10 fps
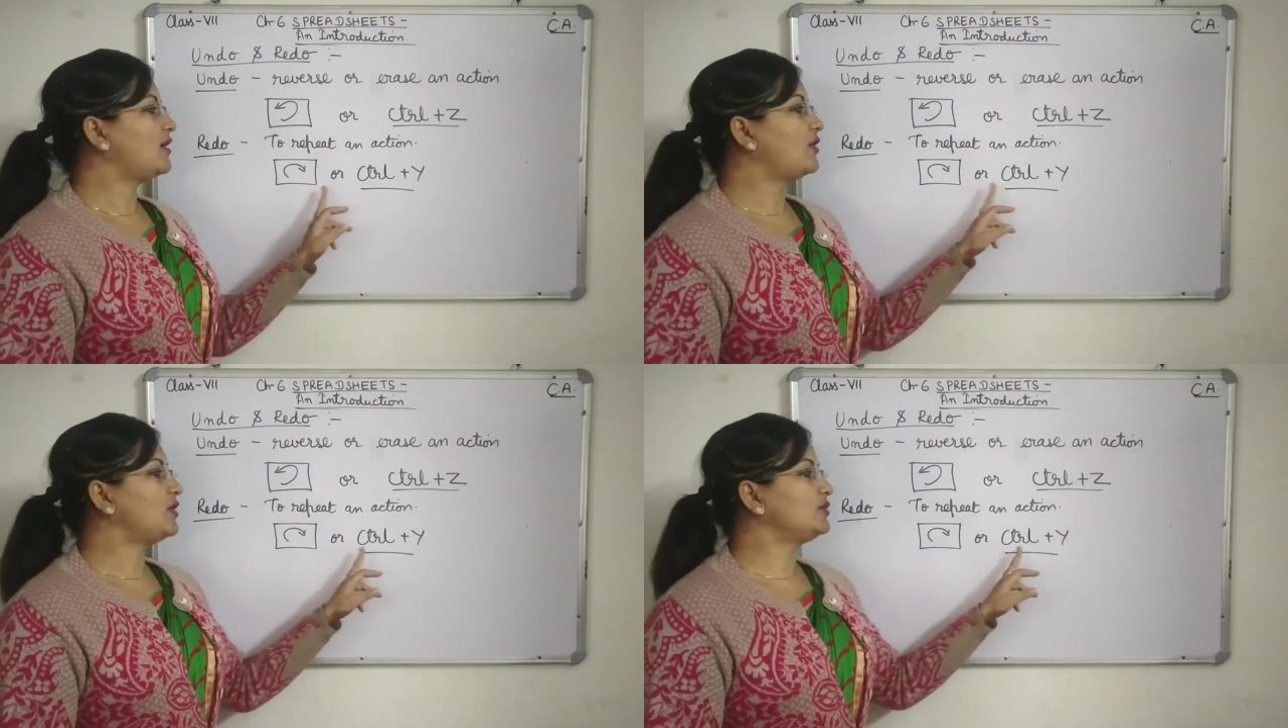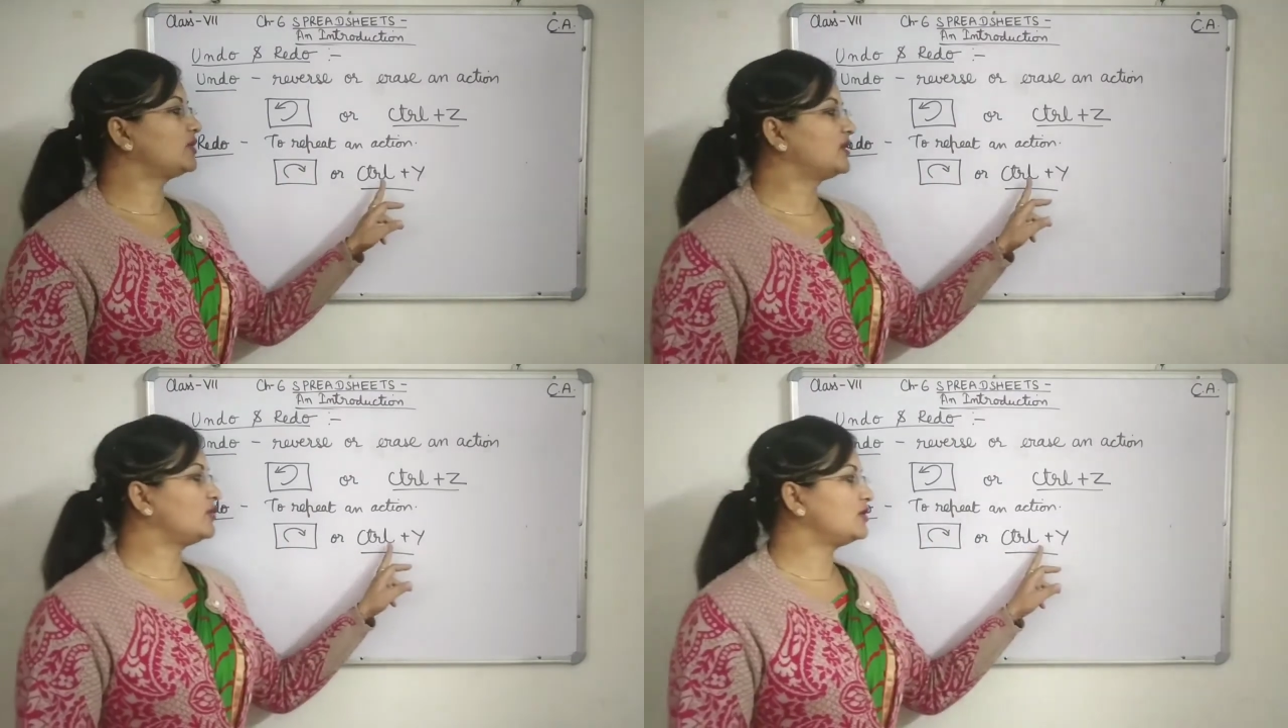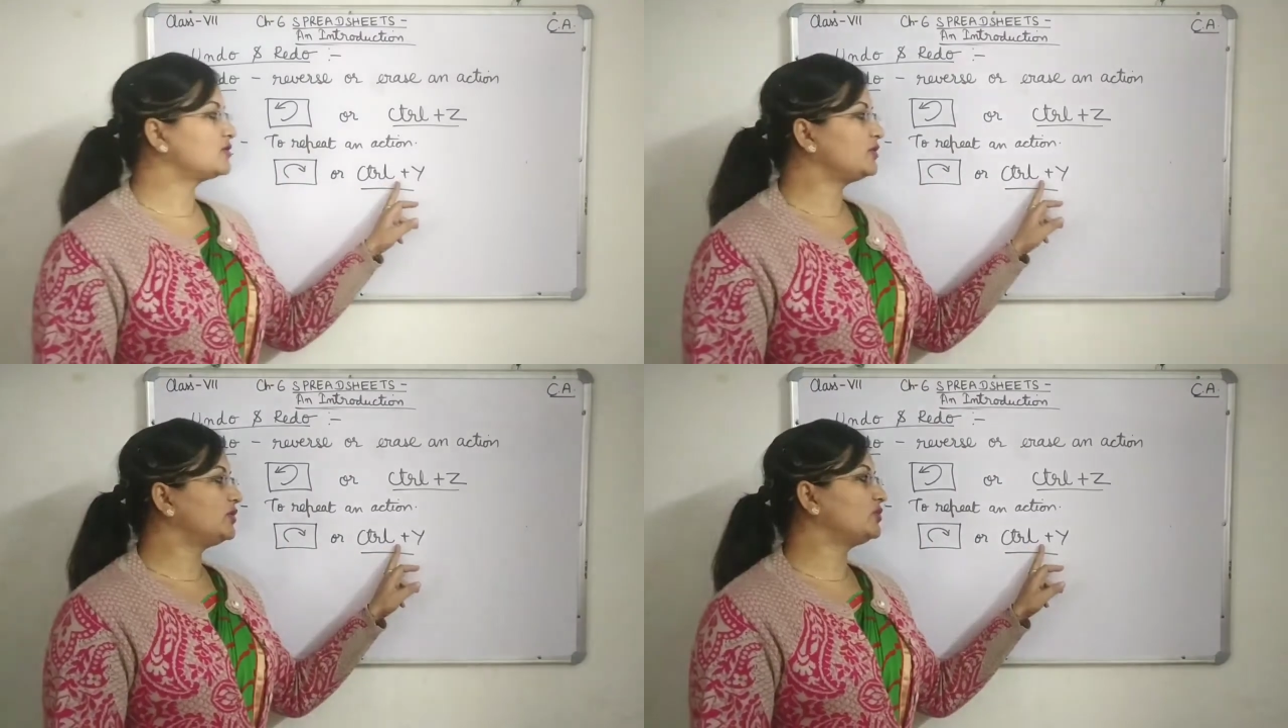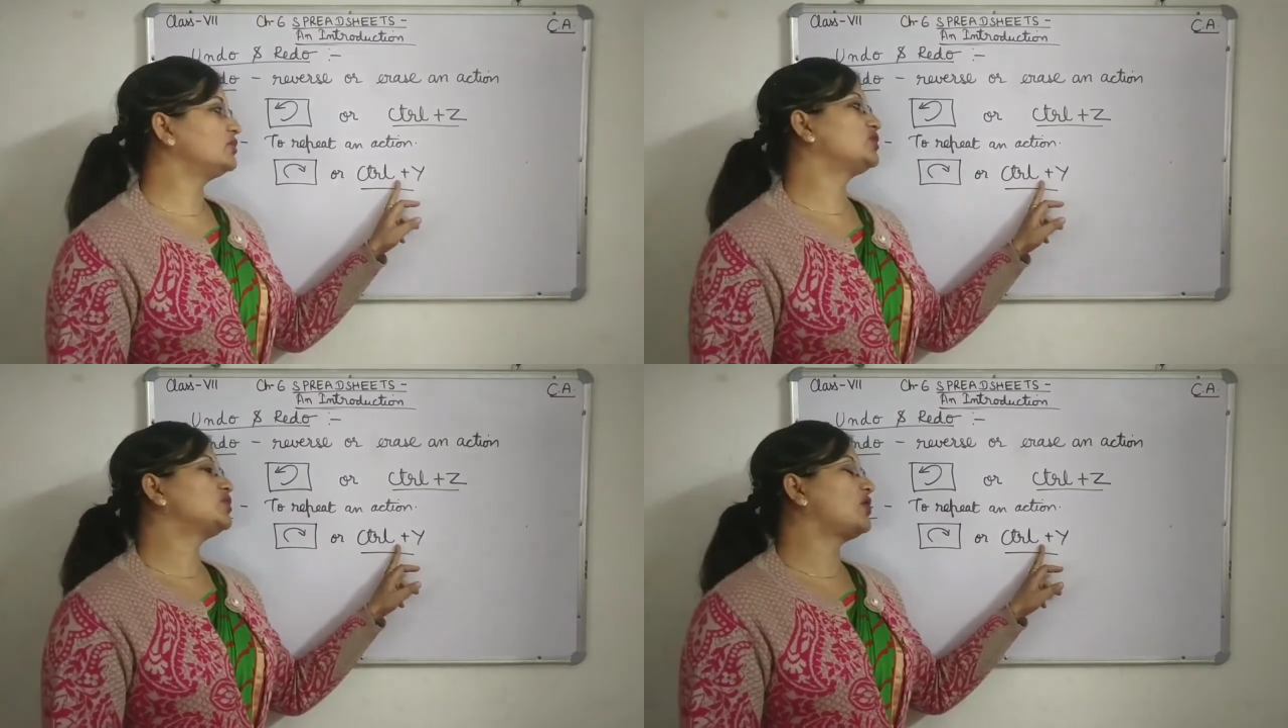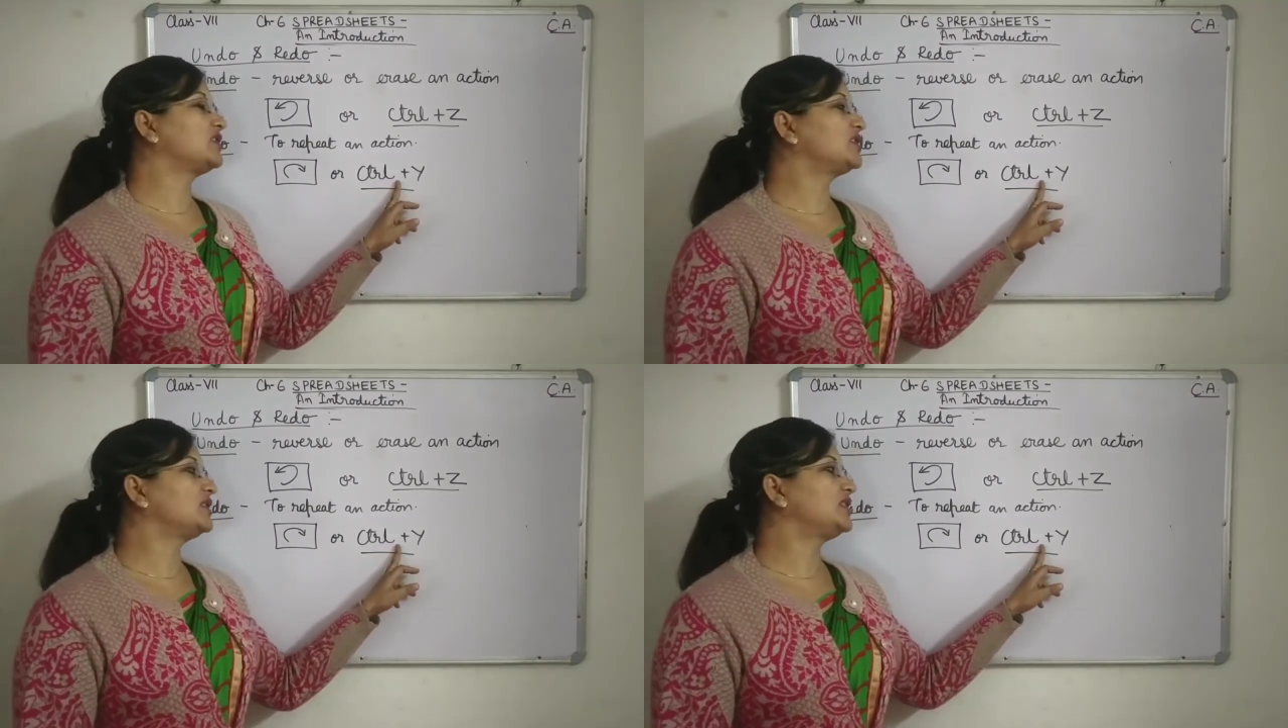Or you can also use
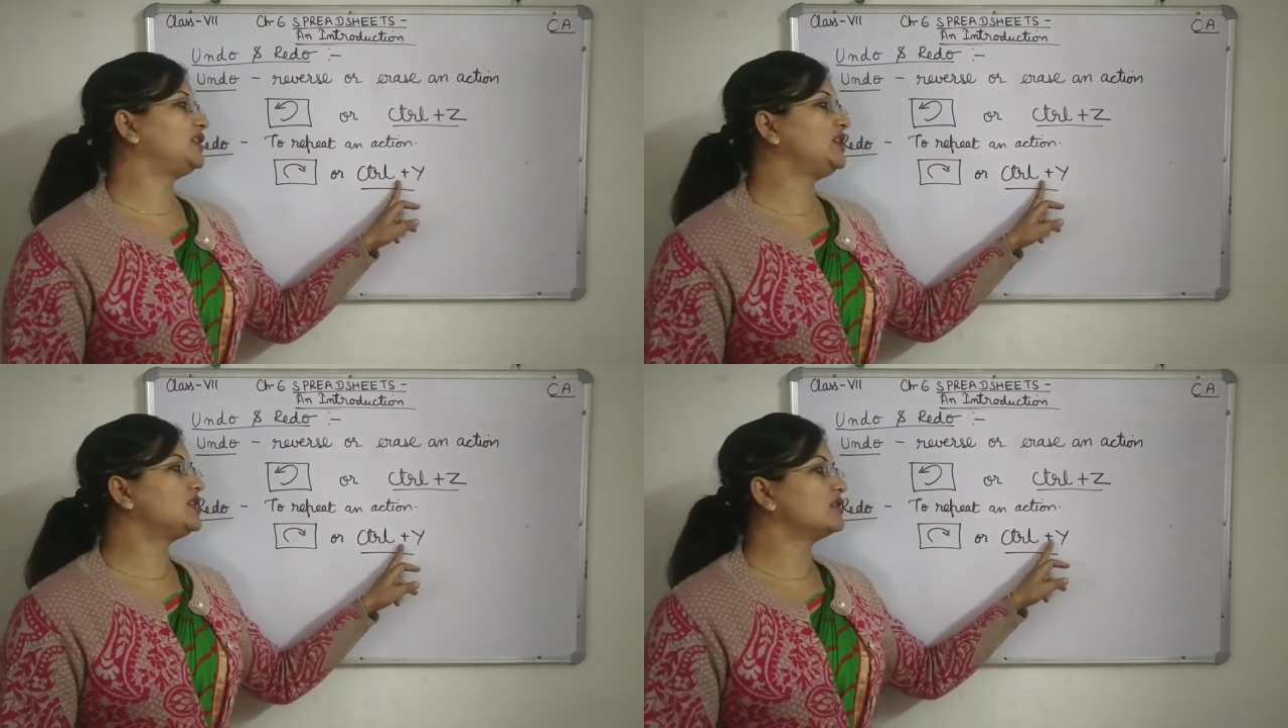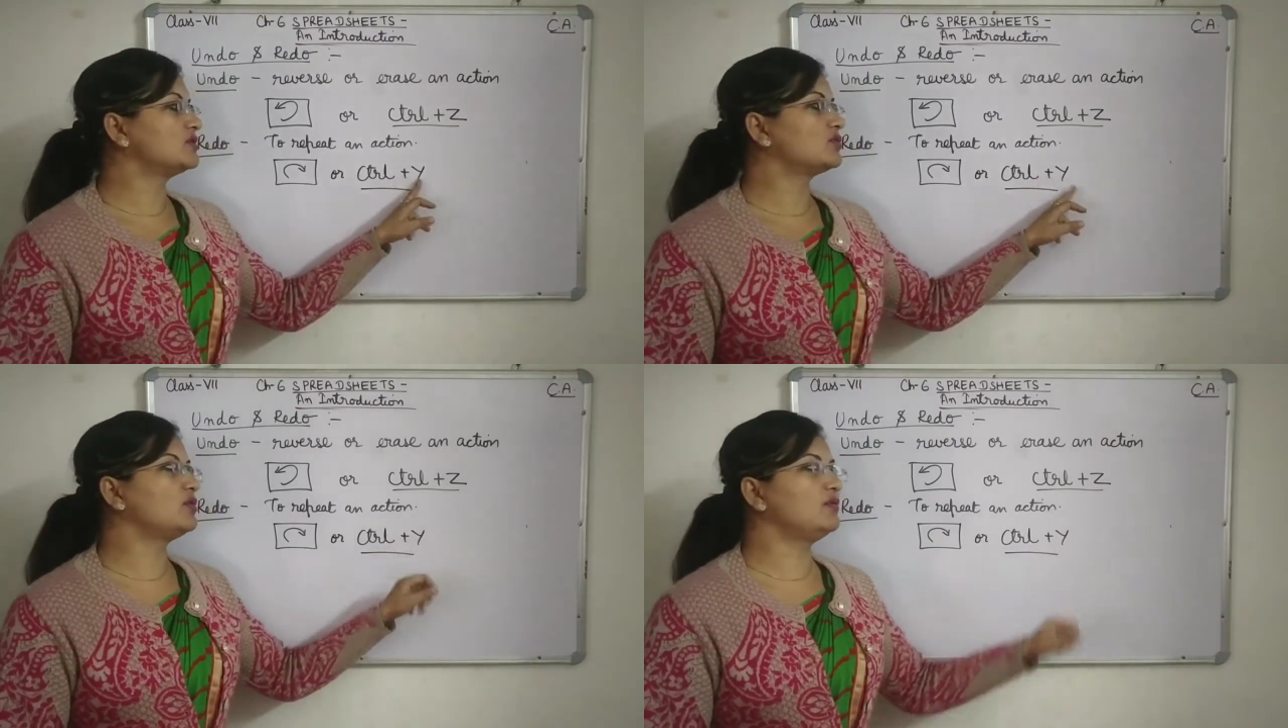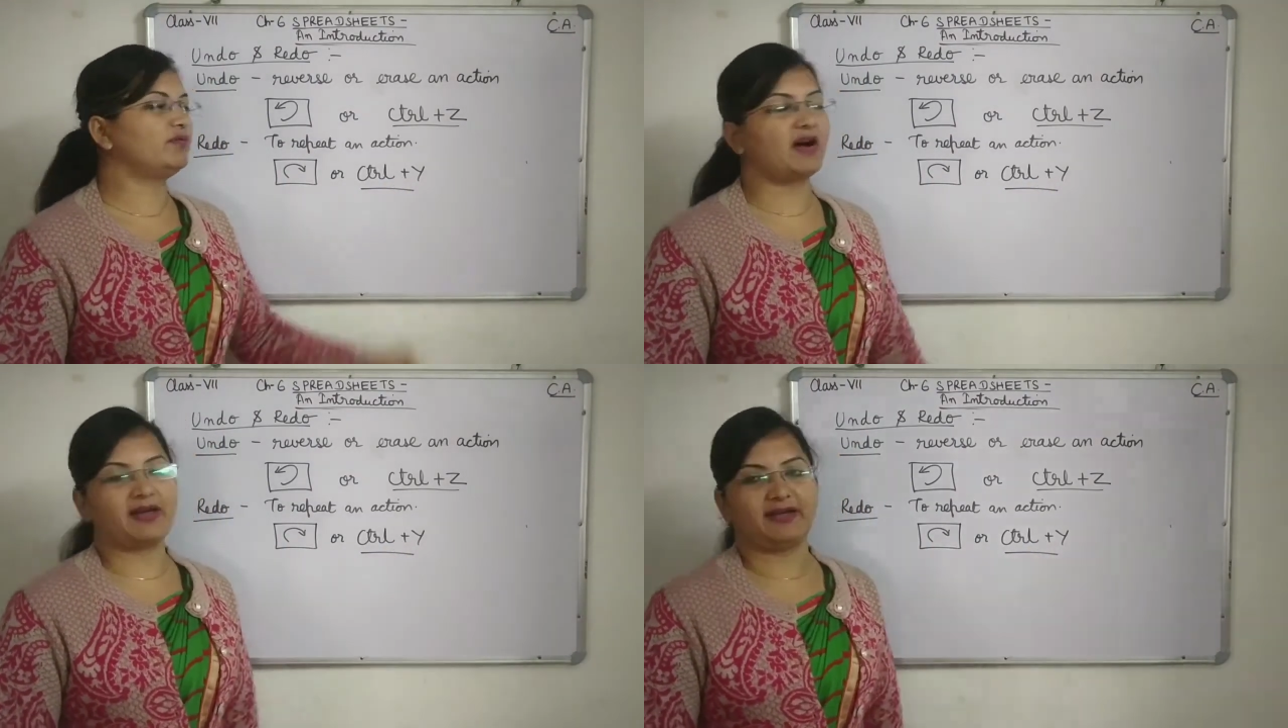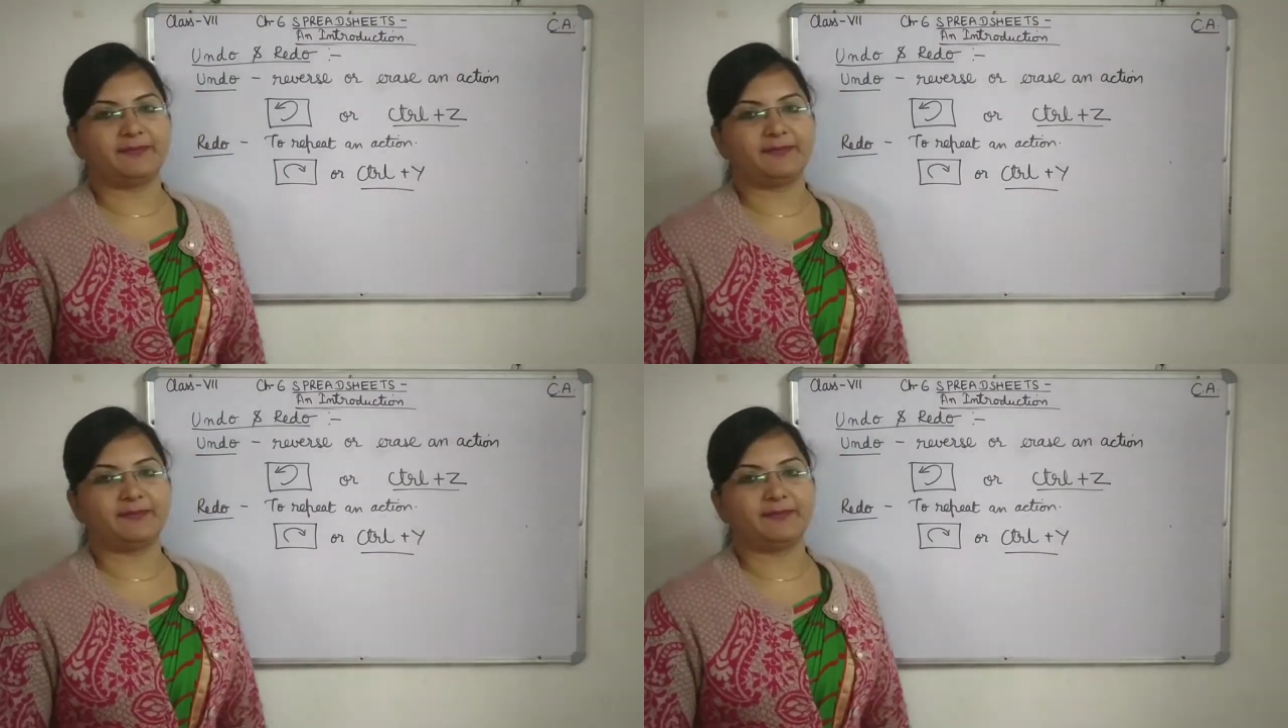shortcut key Ctrl Y